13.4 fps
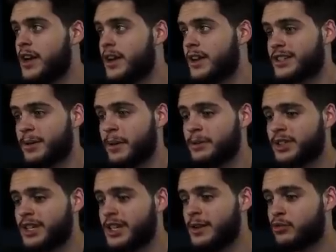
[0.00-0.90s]
because I'm able to
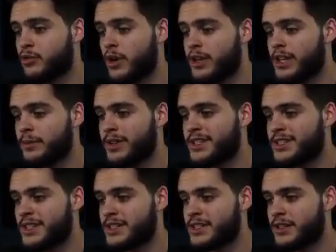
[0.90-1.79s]
keep running him
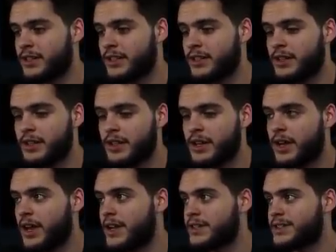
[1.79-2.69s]
consistently
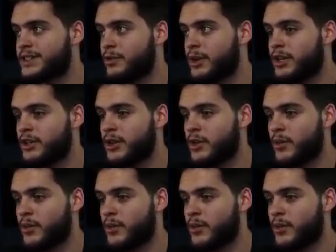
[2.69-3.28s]
and see what we can do here.